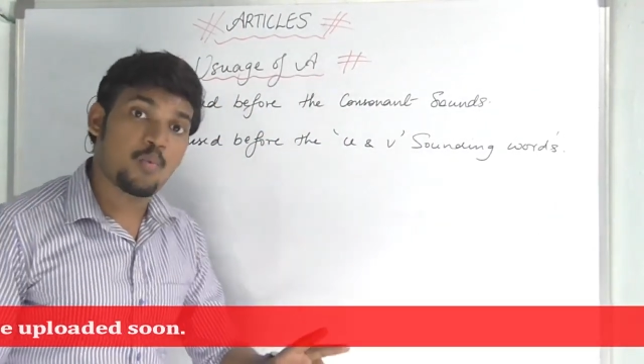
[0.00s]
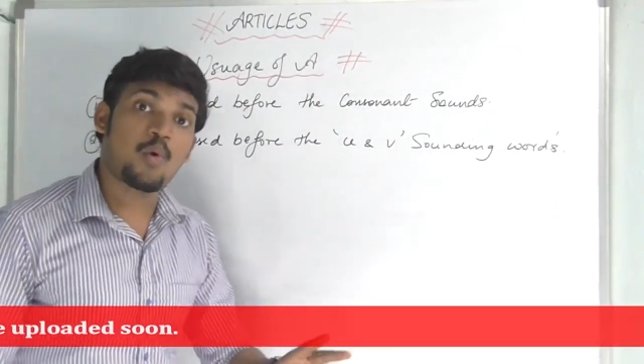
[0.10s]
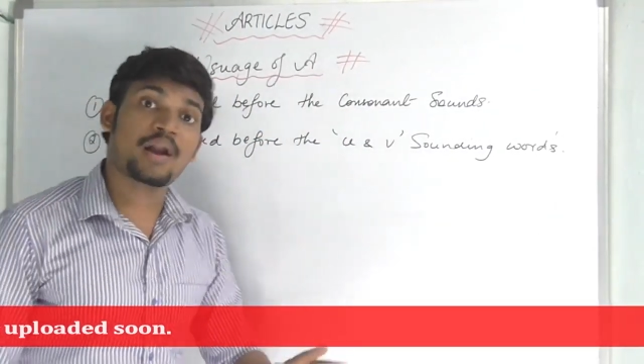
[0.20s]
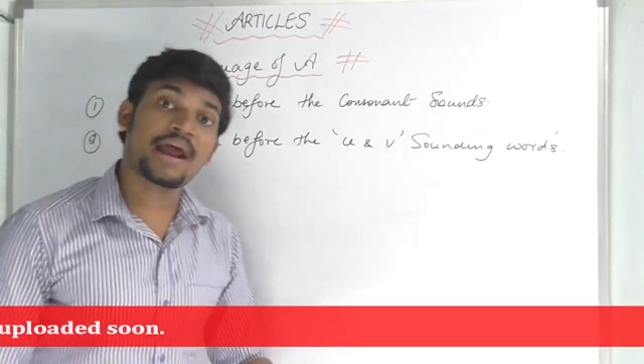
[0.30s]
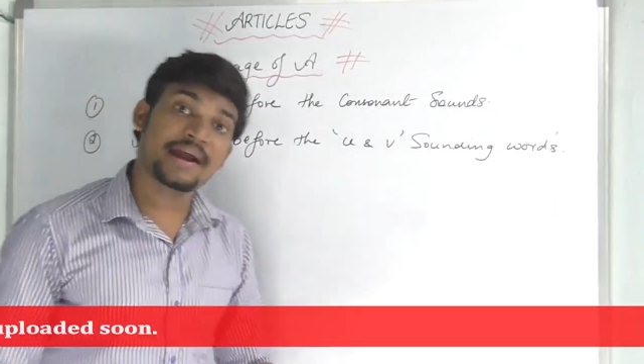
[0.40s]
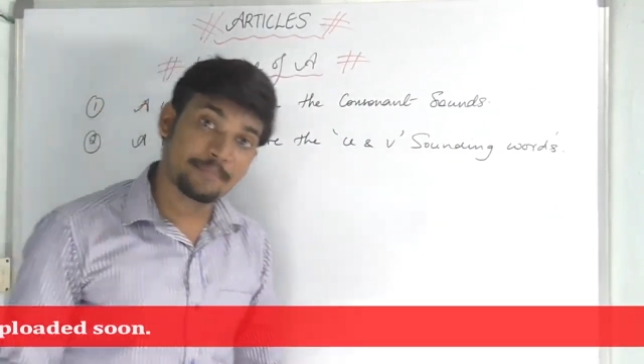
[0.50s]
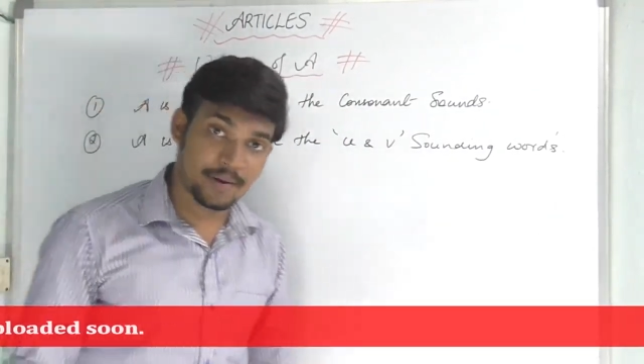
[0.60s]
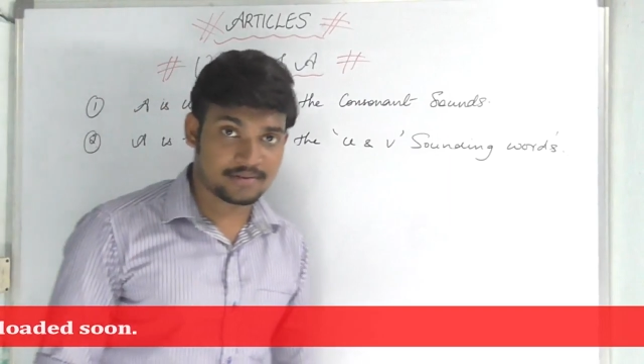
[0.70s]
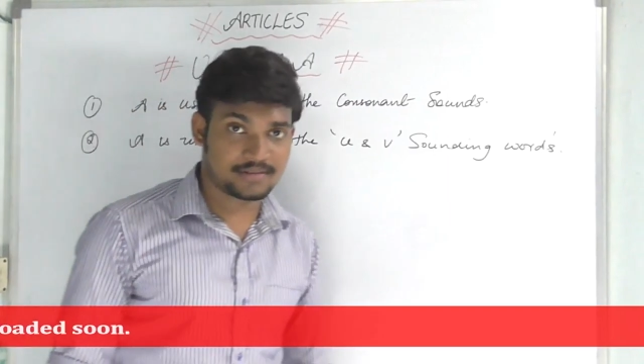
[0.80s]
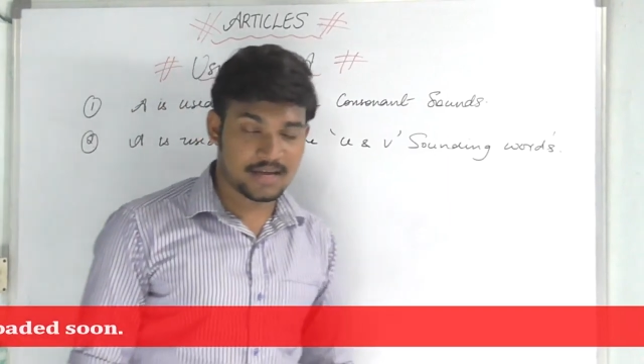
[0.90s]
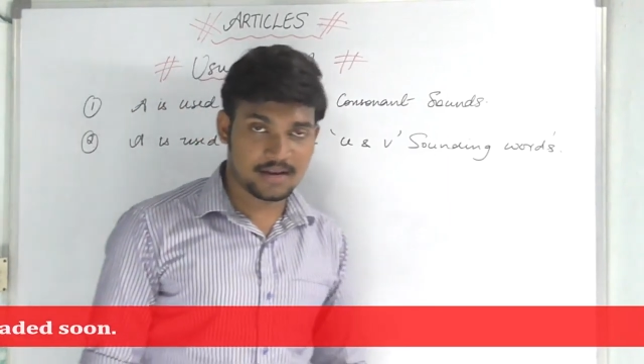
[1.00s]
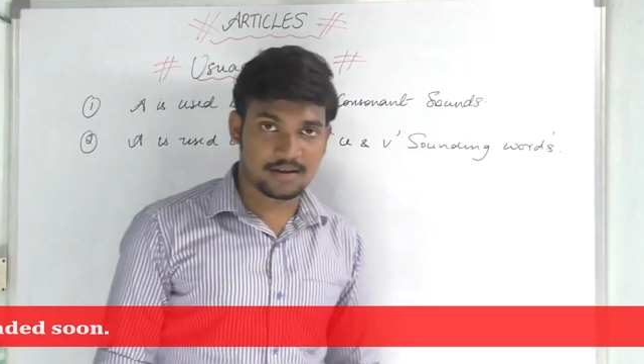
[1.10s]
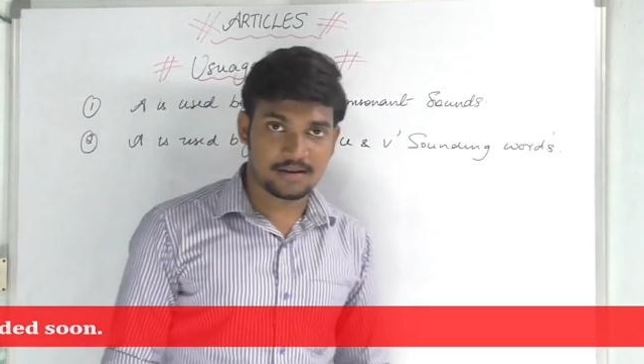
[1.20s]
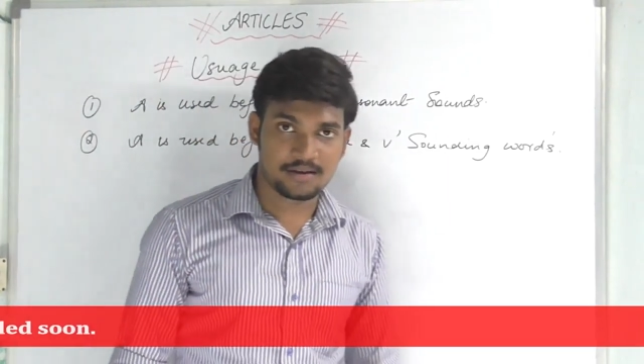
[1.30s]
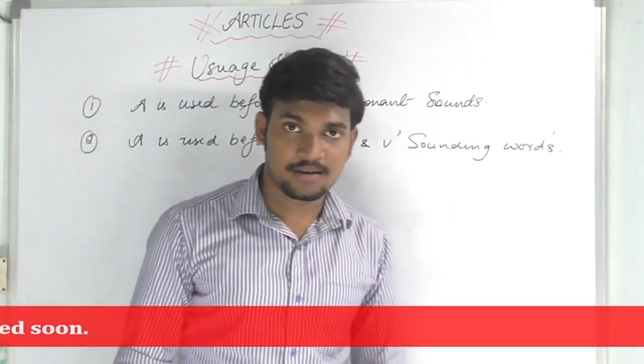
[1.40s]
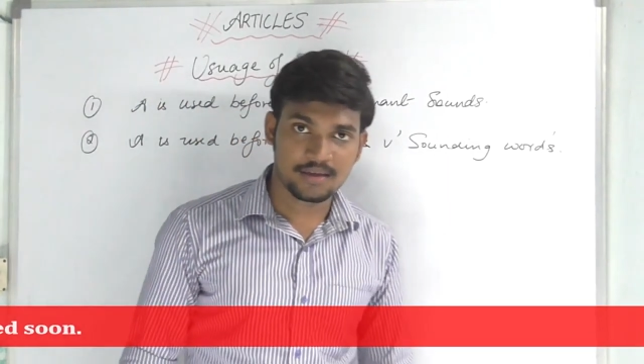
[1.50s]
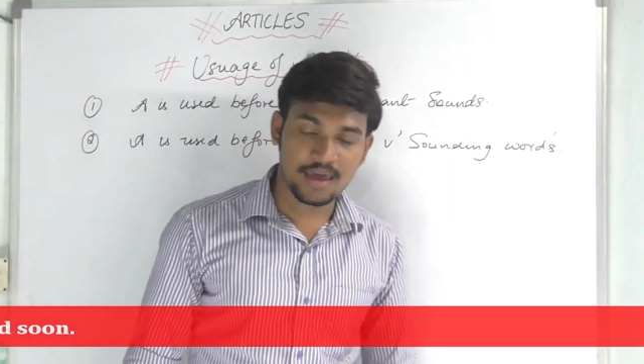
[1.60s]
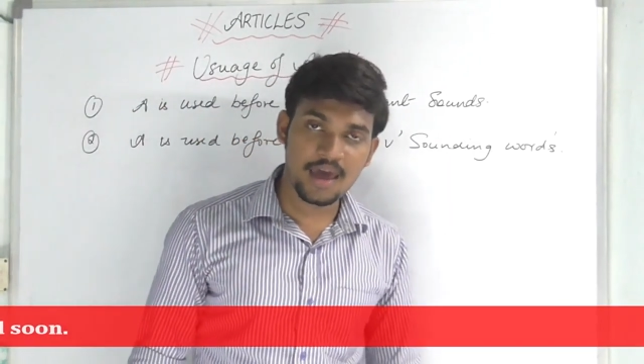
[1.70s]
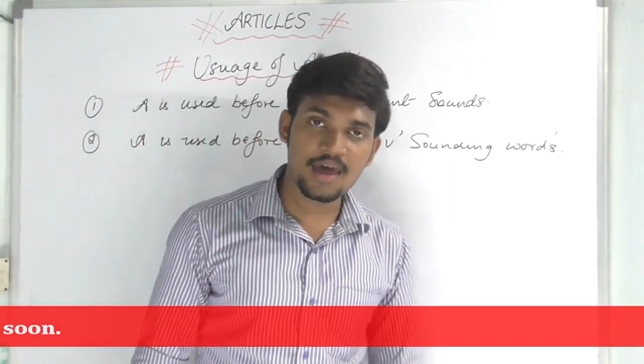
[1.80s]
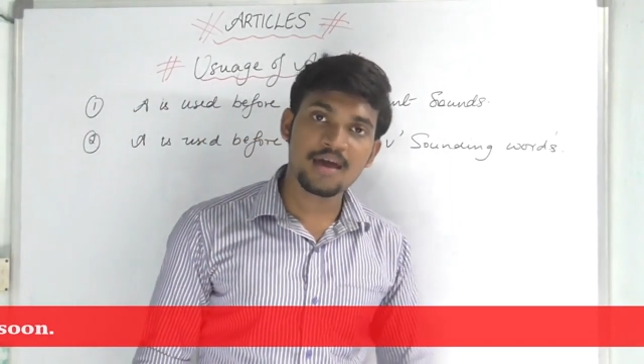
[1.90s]
one-eyed person.
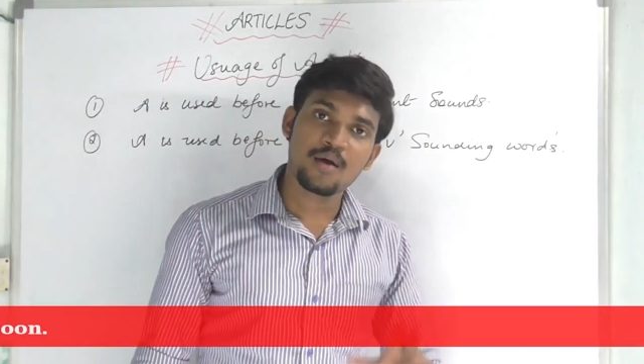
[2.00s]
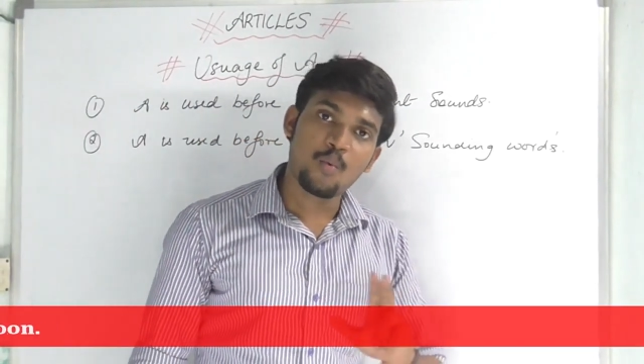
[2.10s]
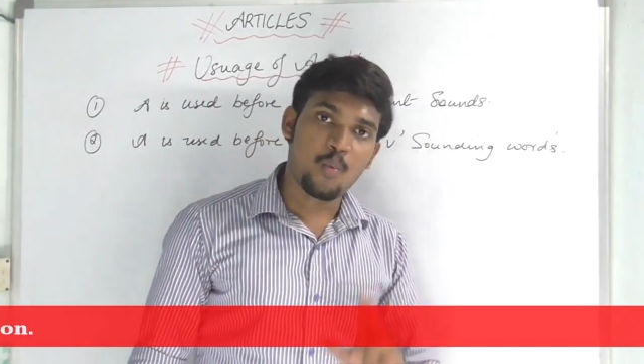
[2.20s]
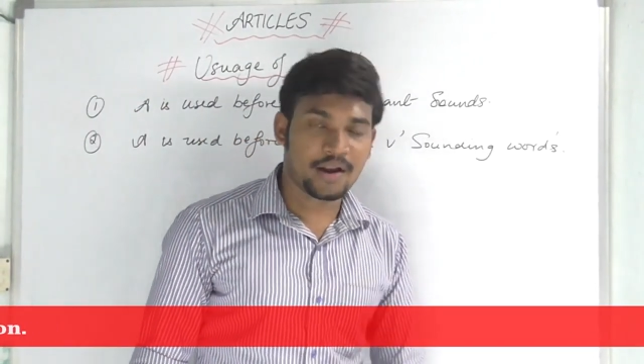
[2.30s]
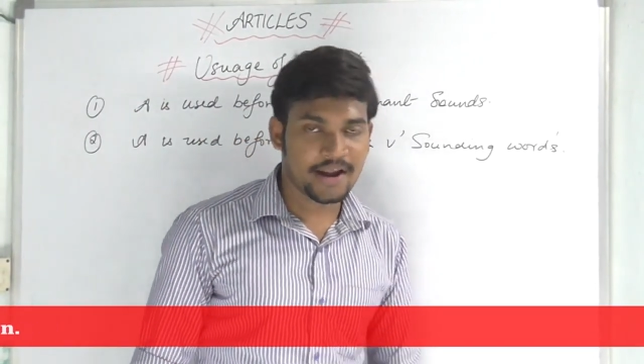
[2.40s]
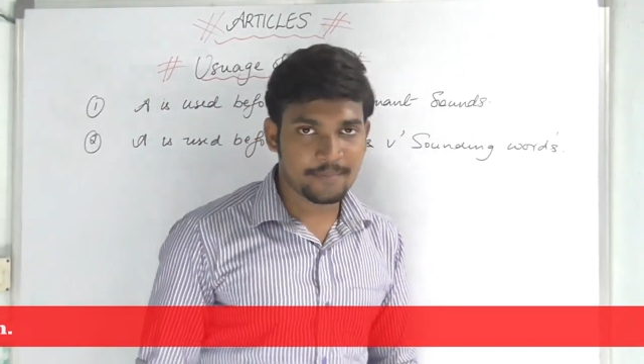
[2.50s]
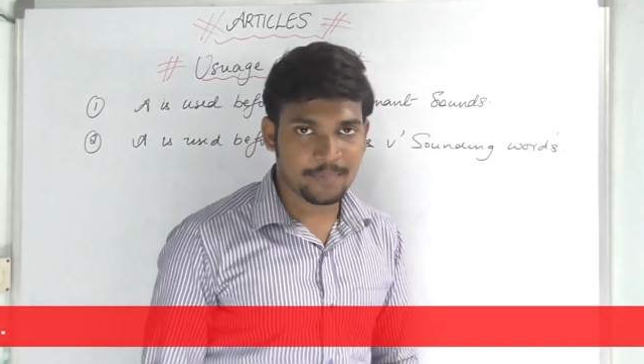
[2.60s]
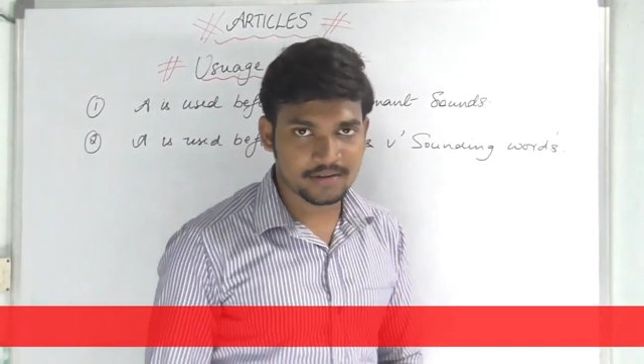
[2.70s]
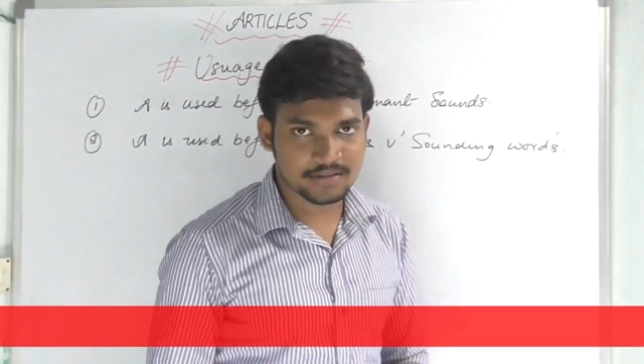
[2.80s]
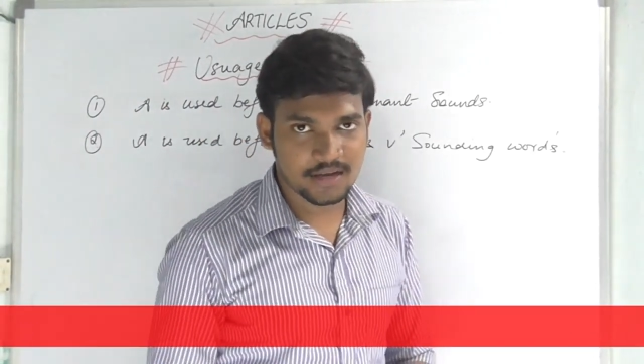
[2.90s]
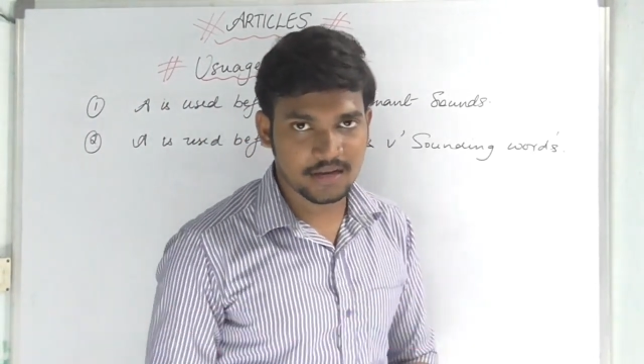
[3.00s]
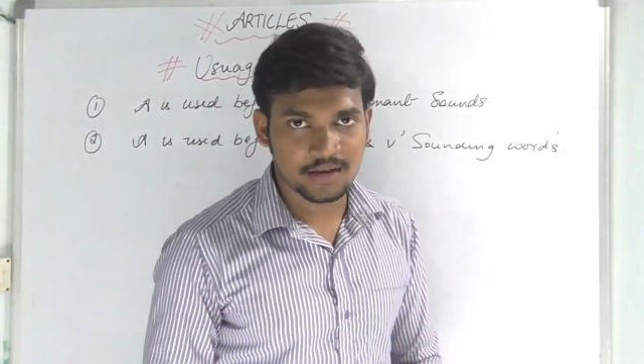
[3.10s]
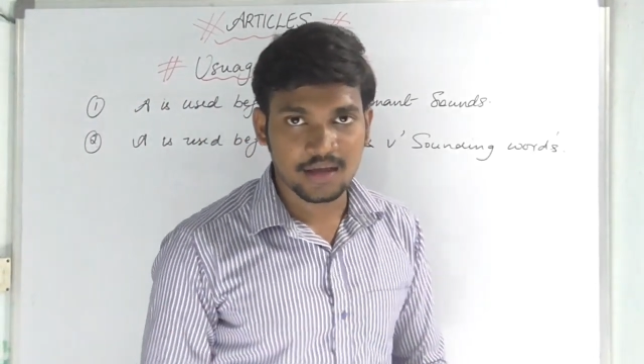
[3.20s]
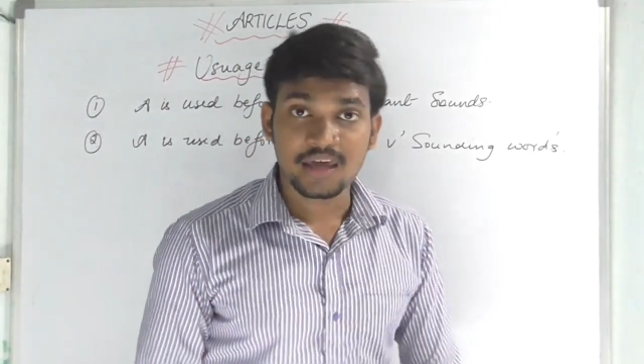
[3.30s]
A one-eyed person.